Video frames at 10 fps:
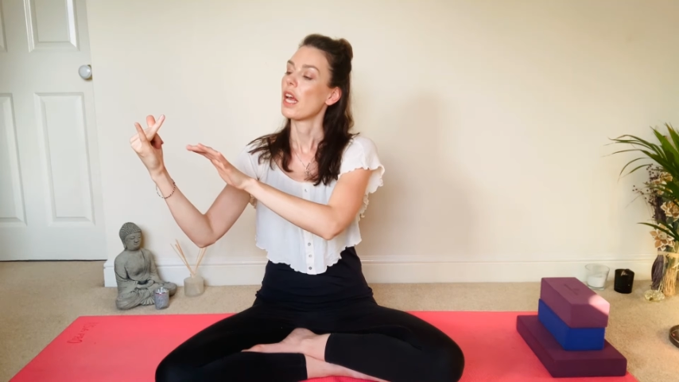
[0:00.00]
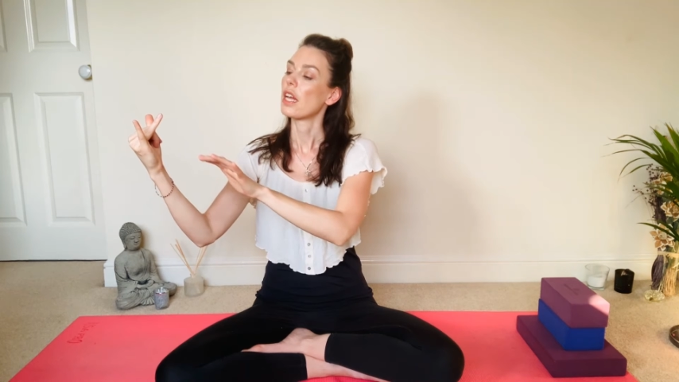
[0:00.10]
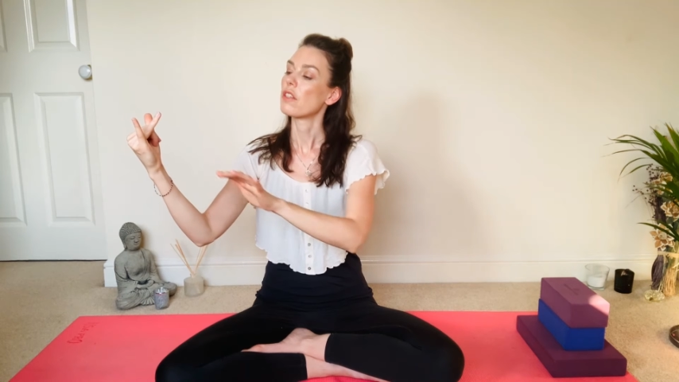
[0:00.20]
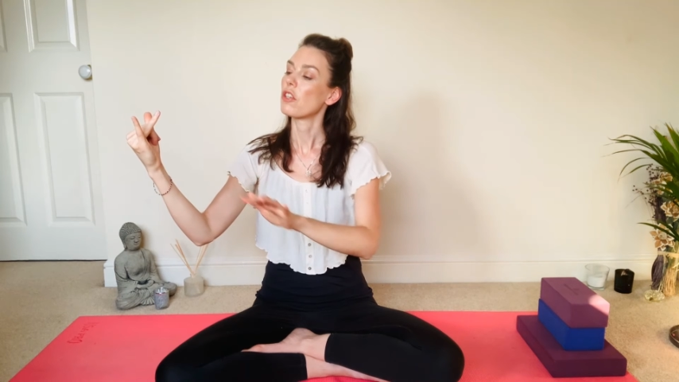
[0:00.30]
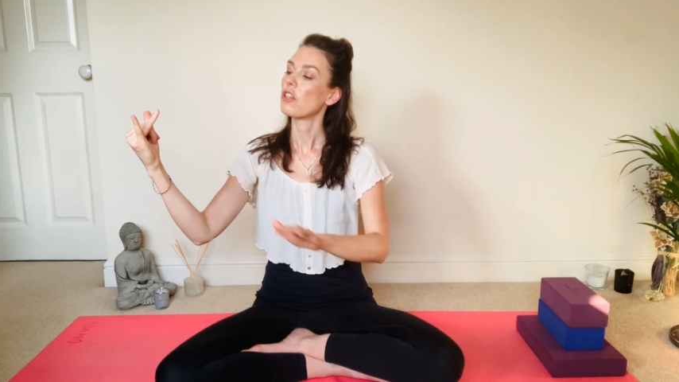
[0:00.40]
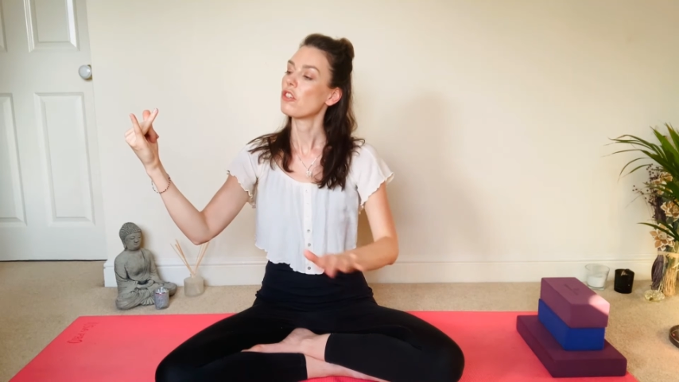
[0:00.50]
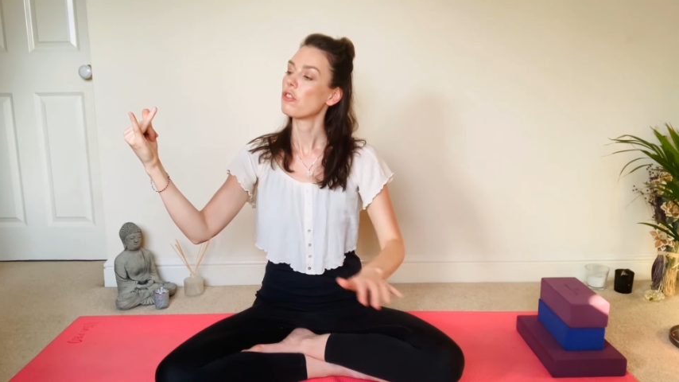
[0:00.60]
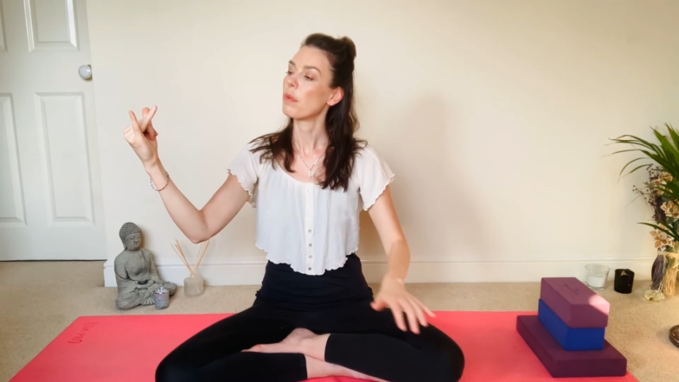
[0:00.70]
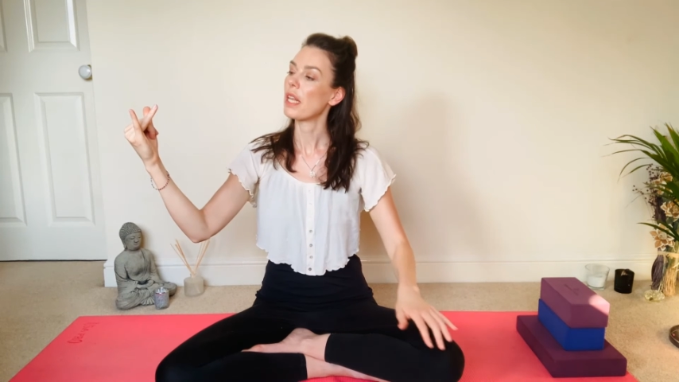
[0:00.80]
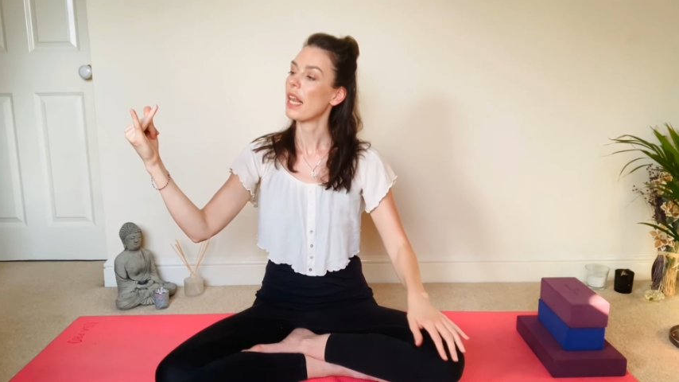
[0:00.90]
And so you
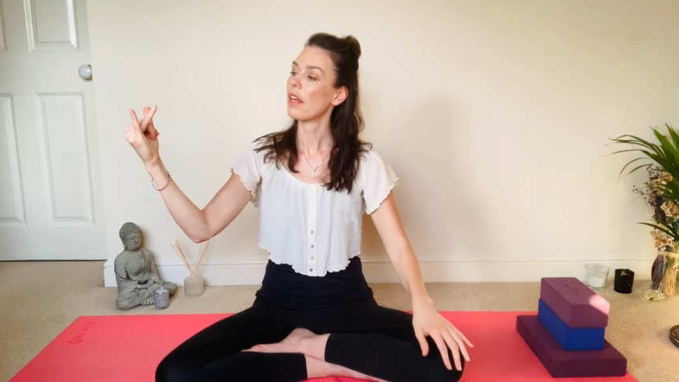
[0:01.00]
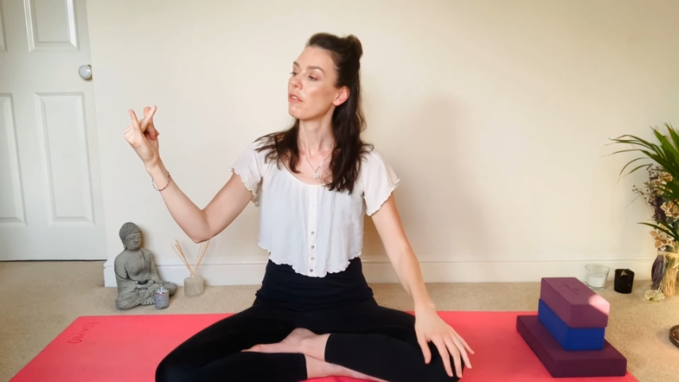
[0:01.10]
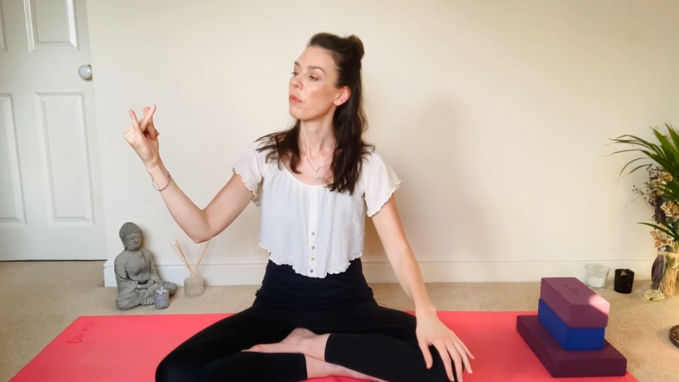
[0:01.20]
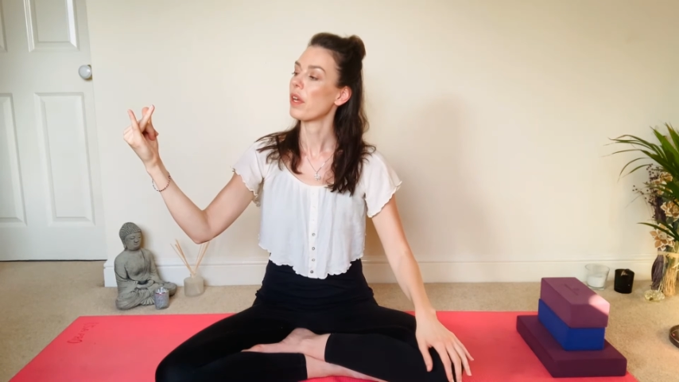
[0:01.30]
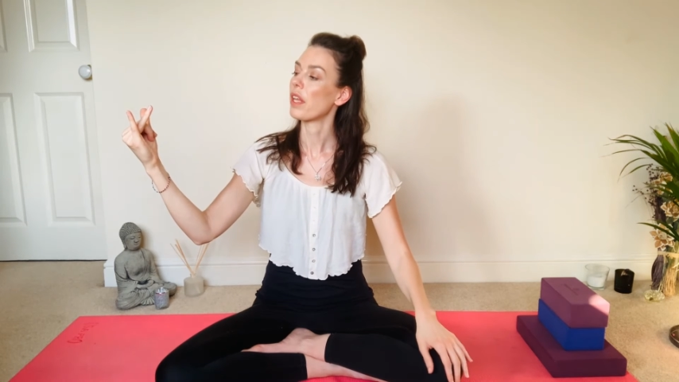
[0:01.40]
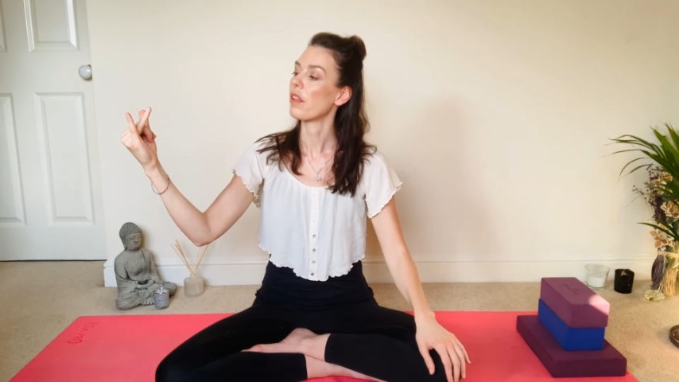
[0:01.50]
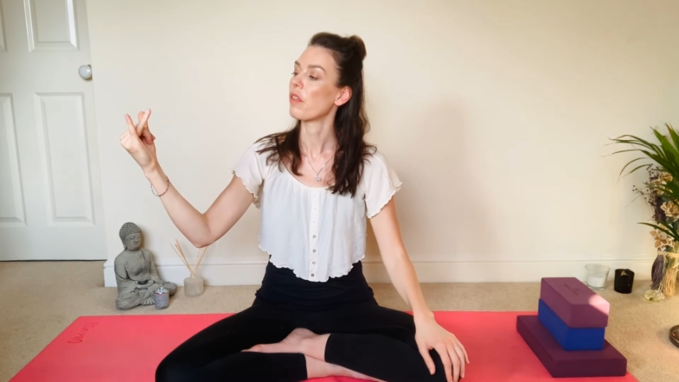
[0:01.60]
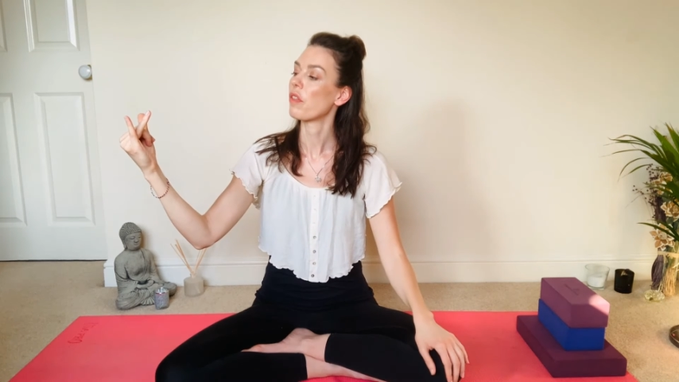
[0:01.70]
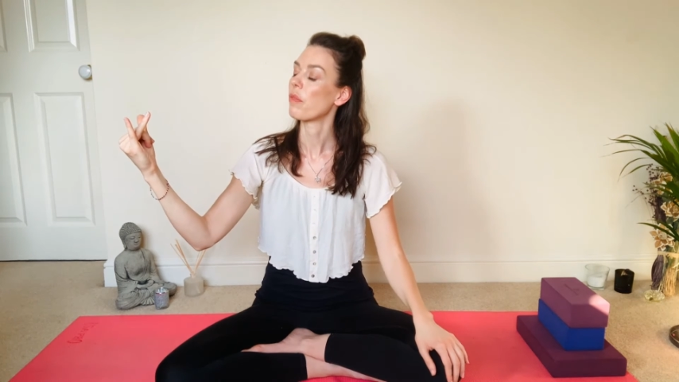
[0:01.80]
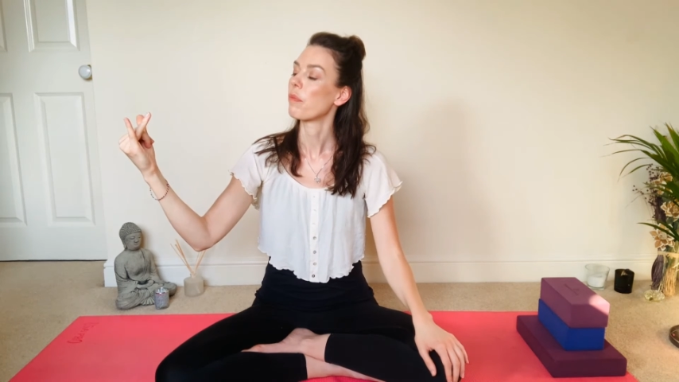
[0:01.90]
should be left with
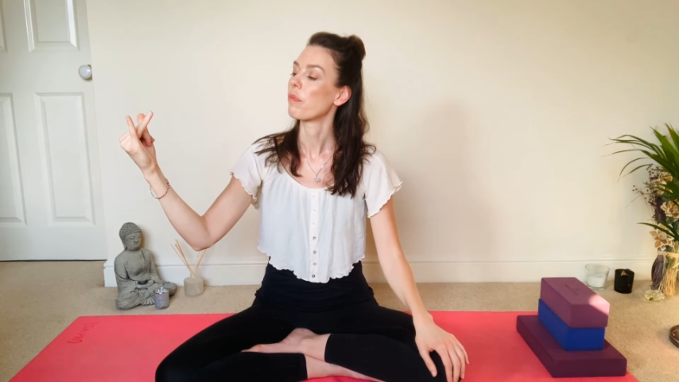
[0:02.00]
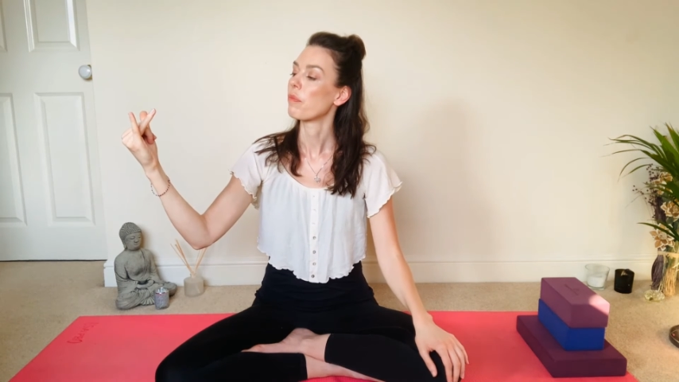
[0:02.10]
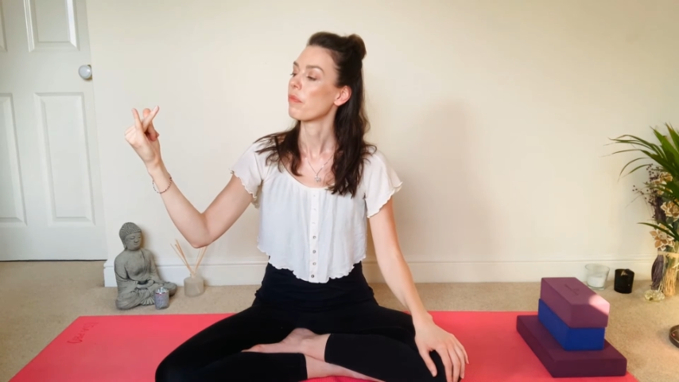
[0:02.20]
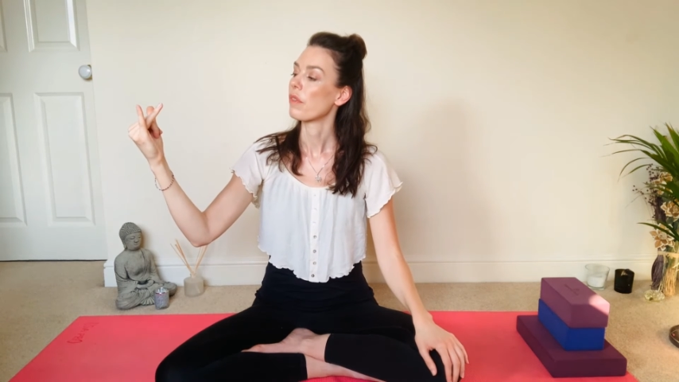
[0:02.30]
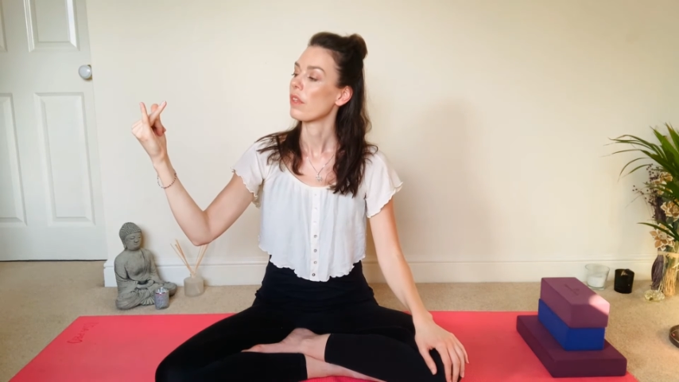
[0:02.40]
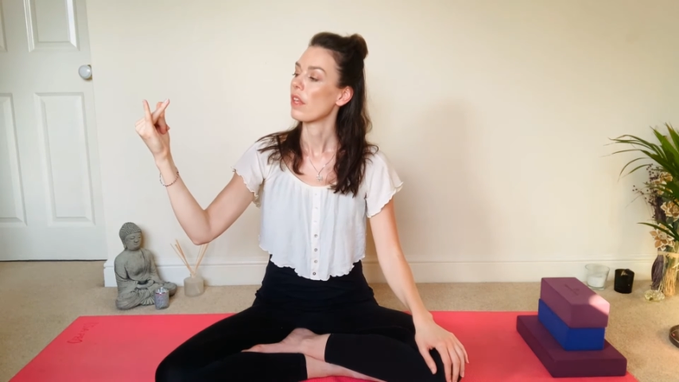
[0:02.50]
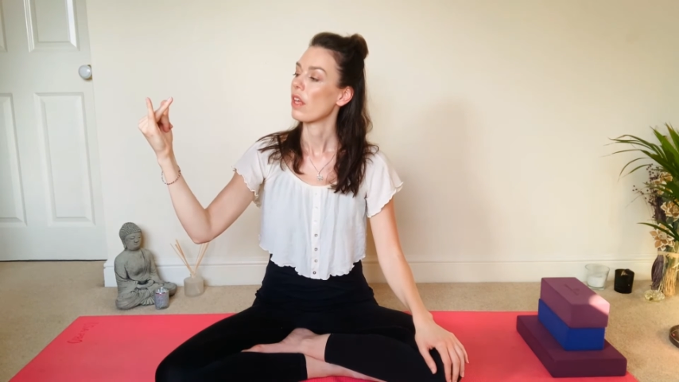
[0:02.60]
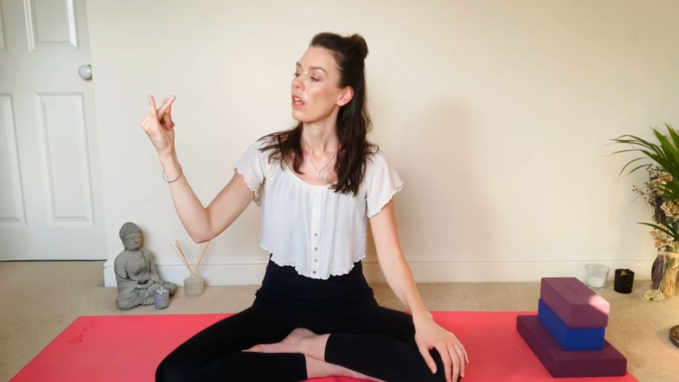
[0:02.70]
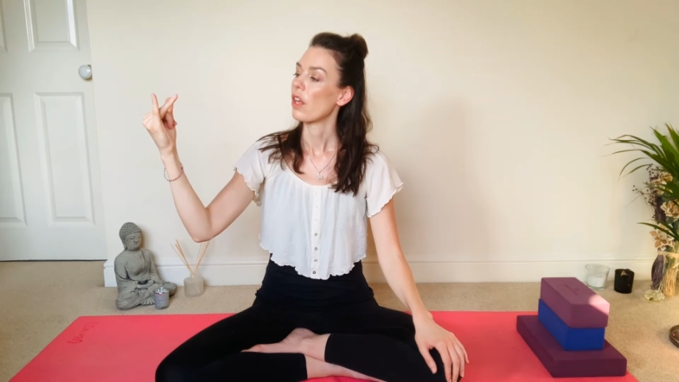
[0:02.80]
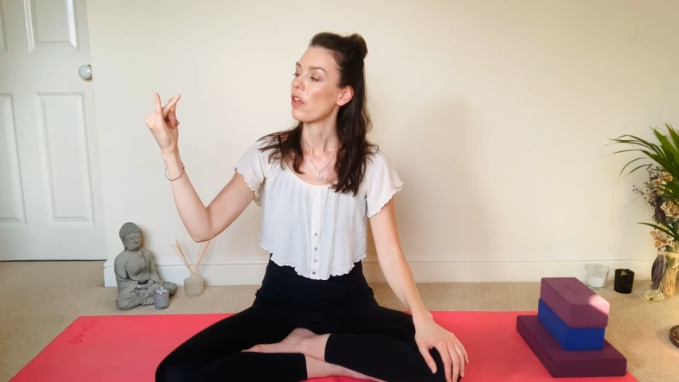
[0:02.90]

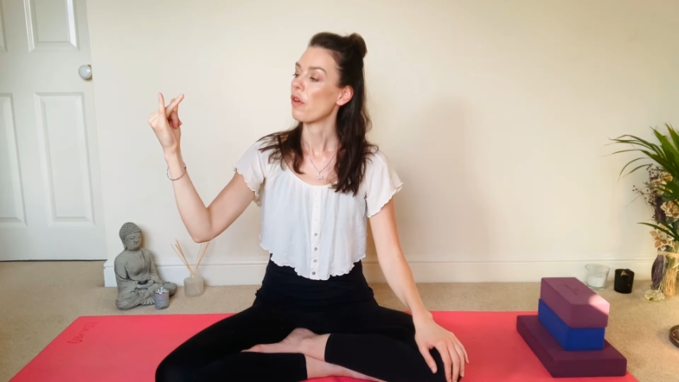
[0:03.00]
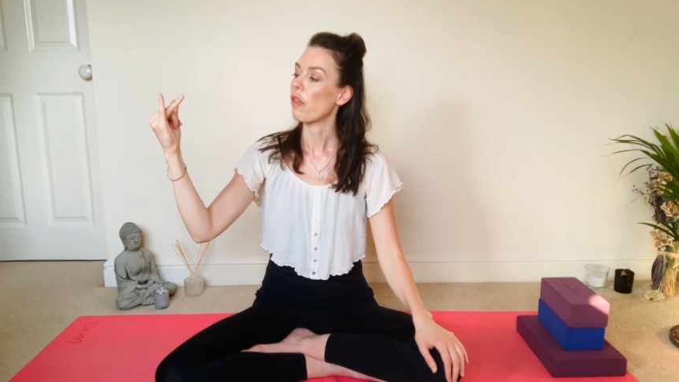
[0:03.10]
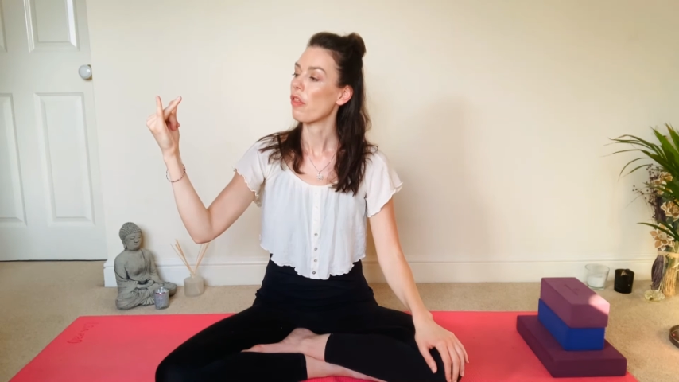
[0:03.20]
your